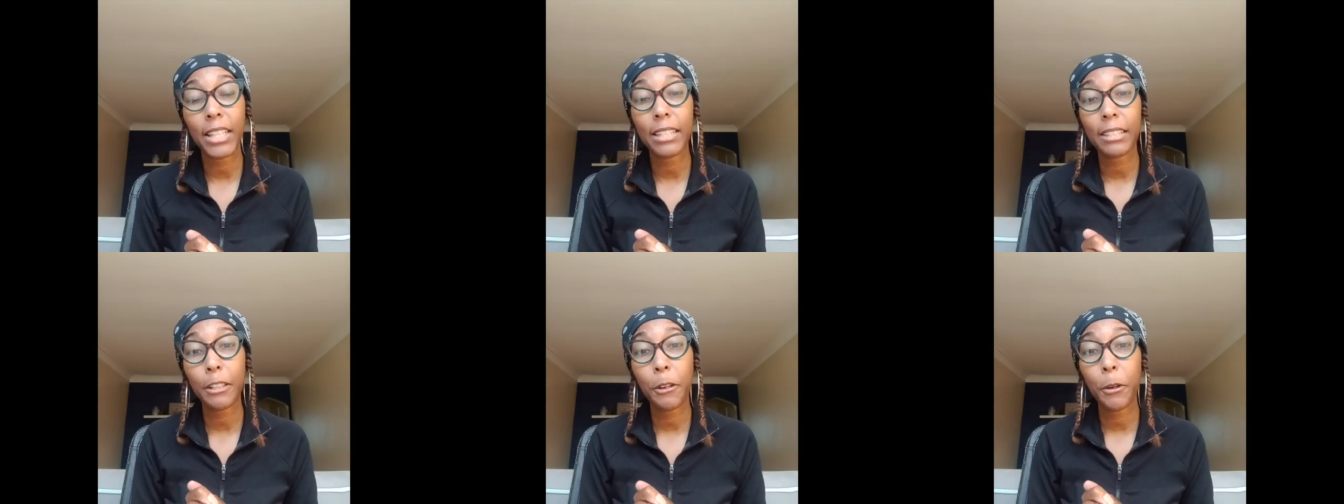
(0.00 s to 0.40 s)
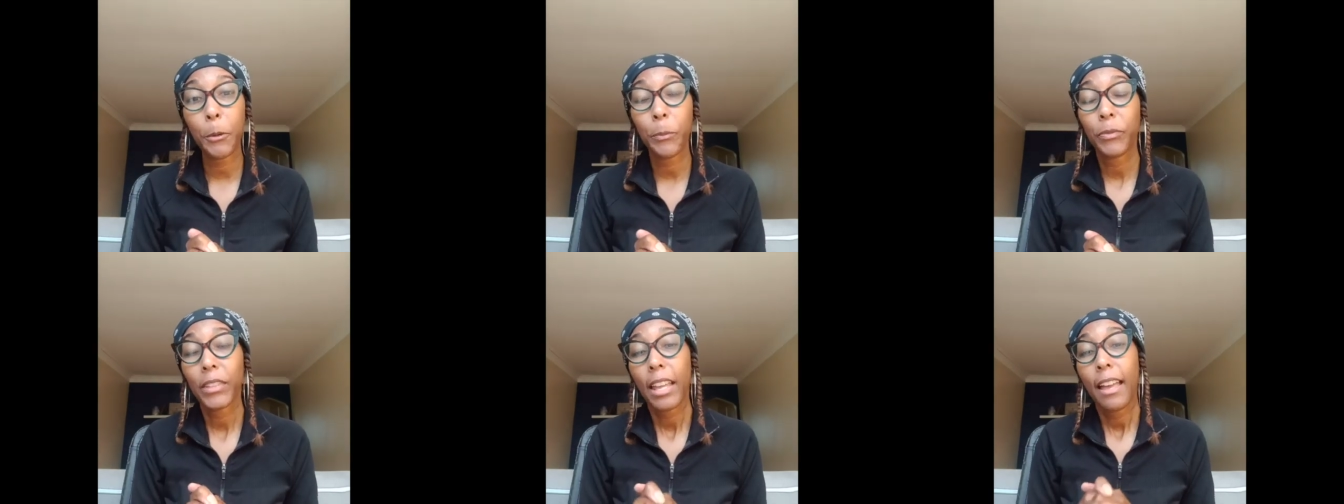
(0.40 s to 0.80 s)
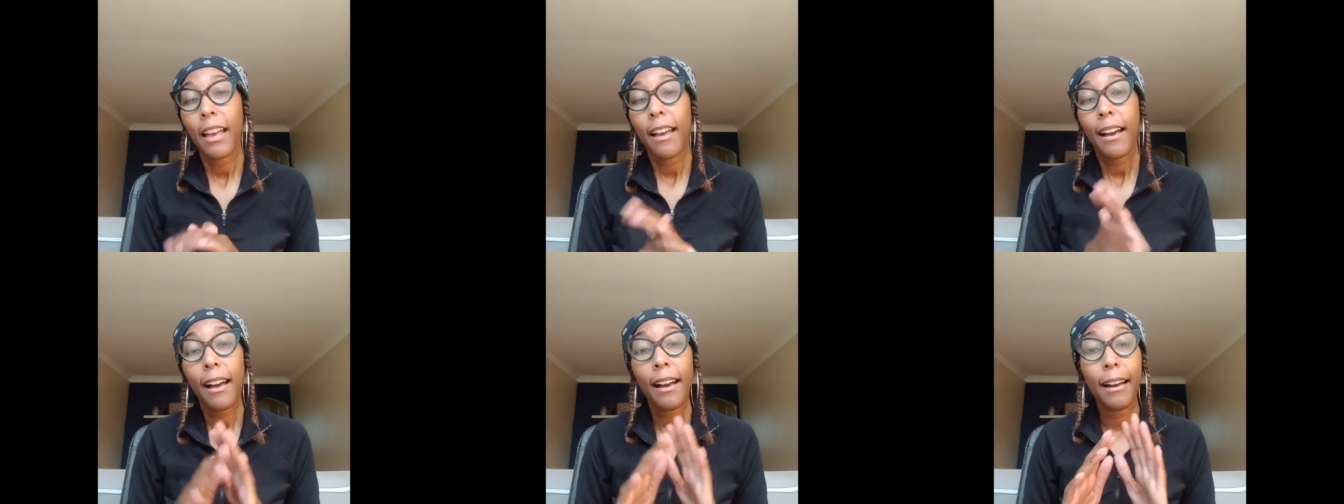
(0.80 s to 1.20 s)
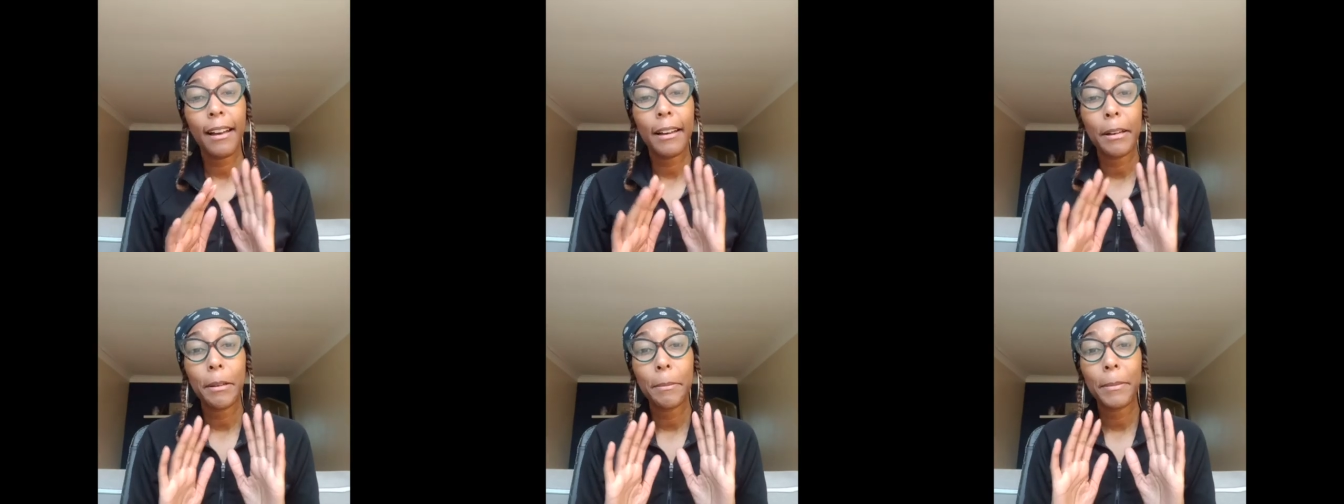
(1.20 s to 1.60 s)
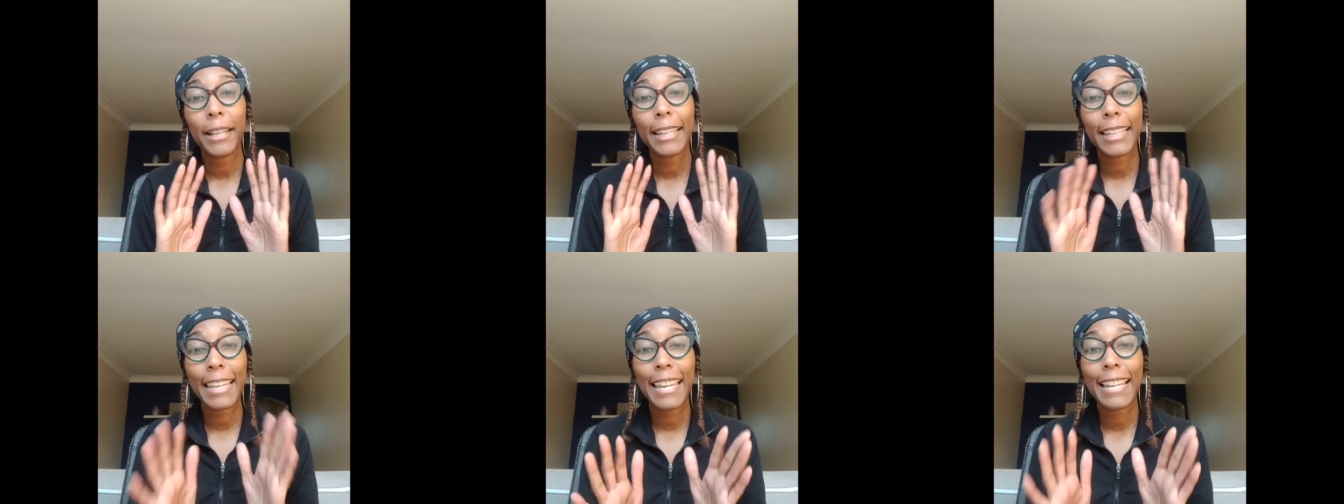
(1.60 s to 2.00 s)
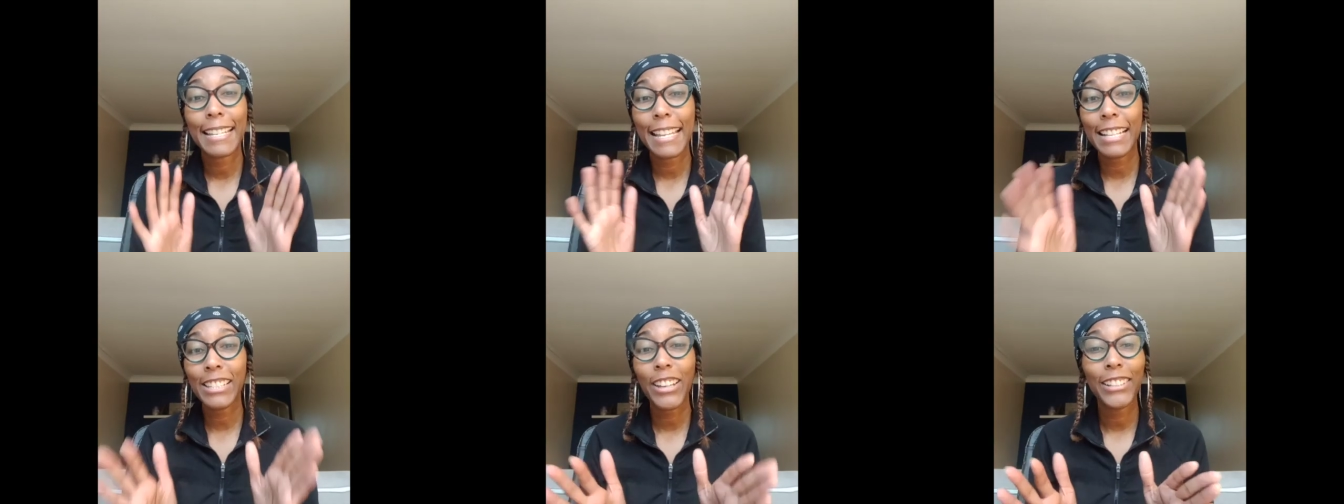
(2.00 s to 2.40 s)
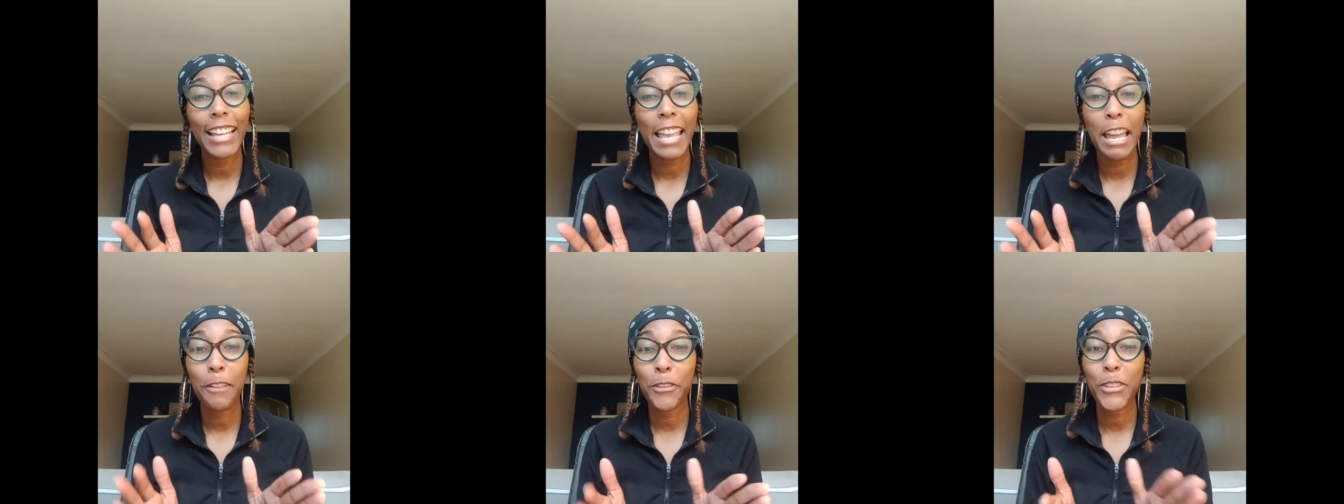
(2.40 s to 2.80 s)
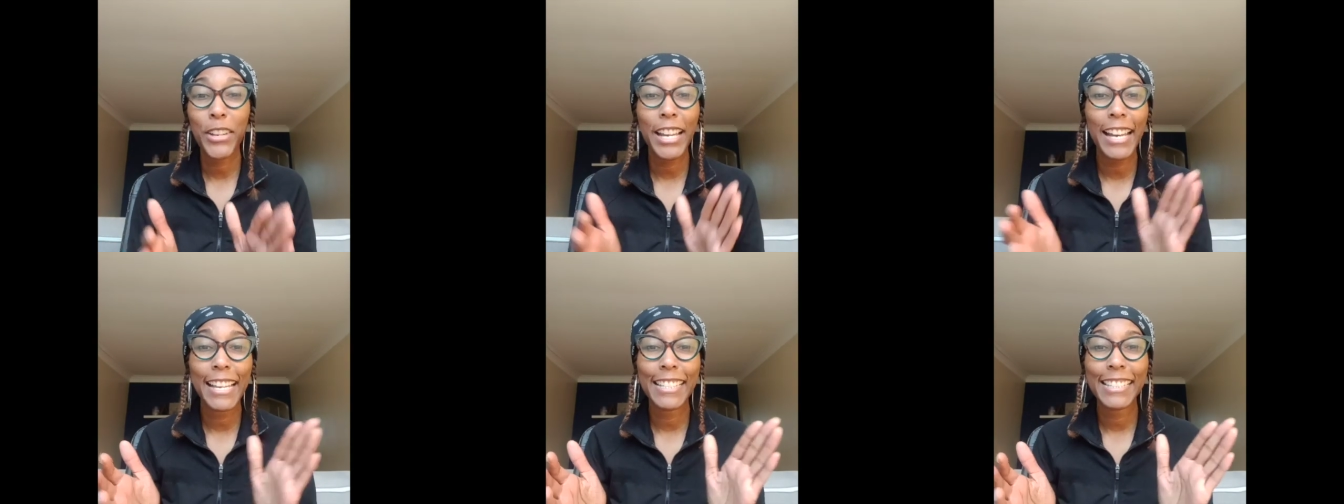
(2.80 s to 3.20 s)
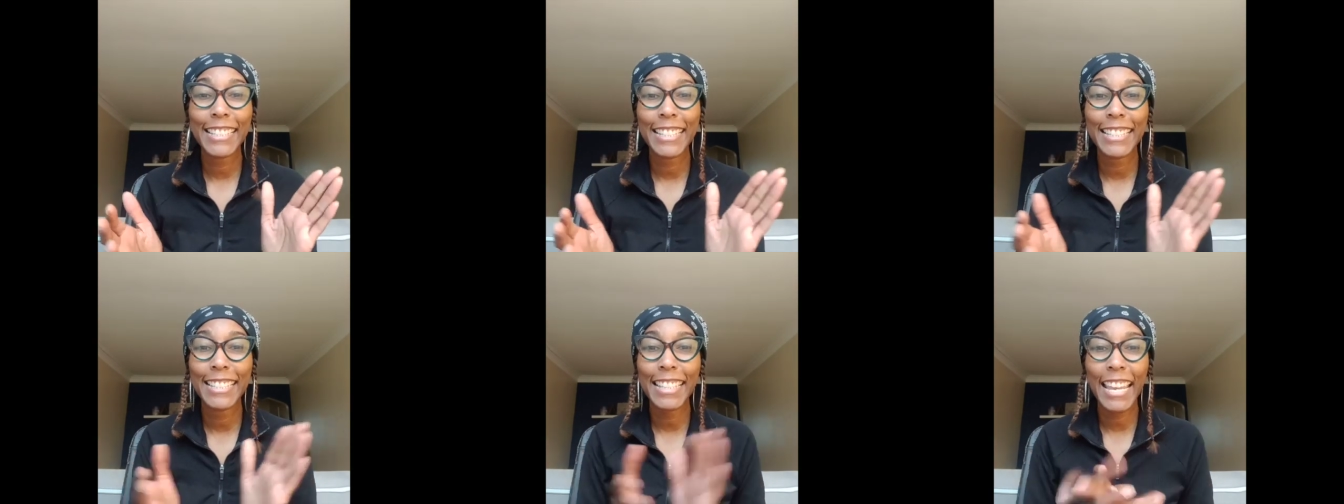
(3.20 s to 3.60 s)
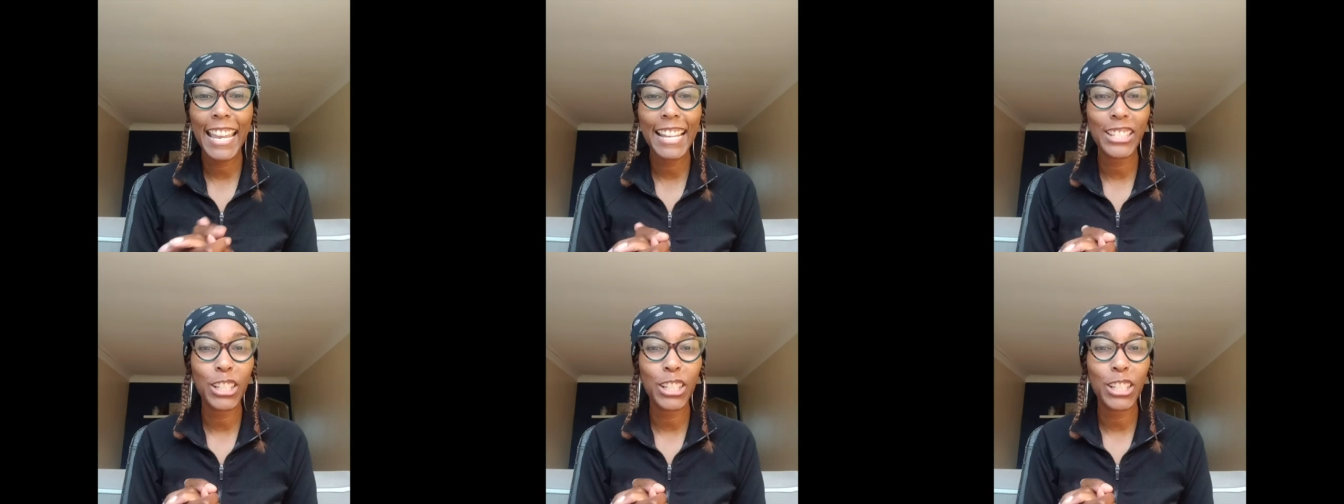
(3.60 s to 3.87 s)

And so, um, again, that's all I have for you guys today.